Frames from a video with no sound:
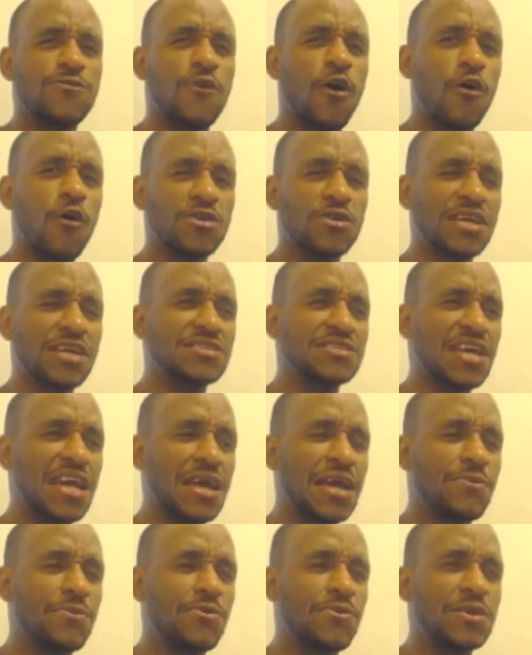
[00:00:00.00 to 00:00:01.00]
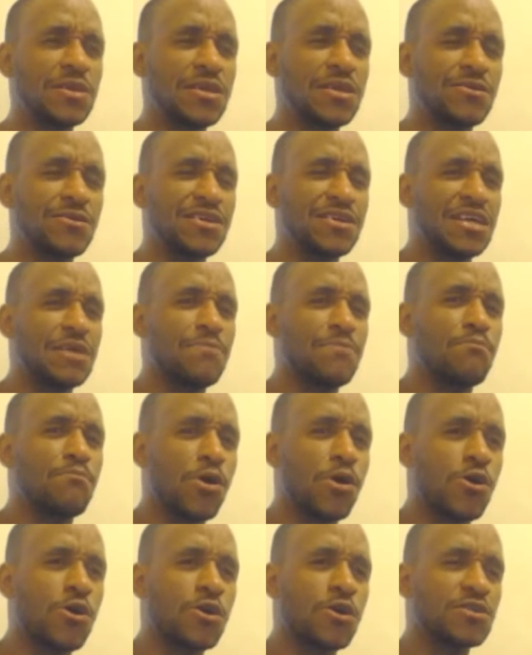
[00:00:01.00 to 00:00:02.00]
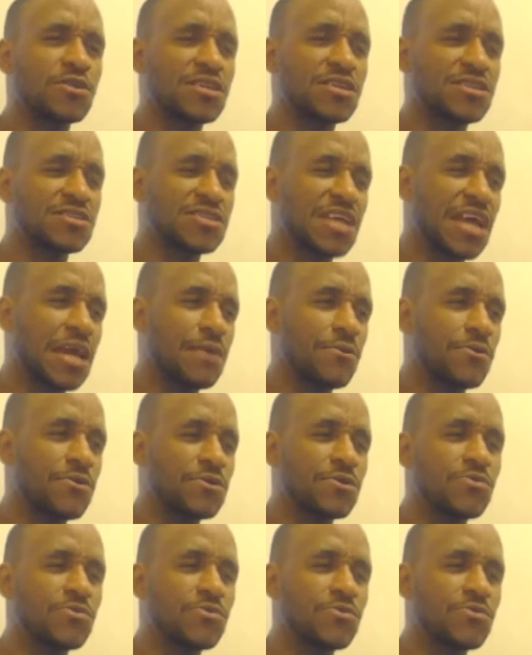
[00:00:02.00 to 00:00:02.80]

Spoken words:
fall on that table and they would get burned in the table.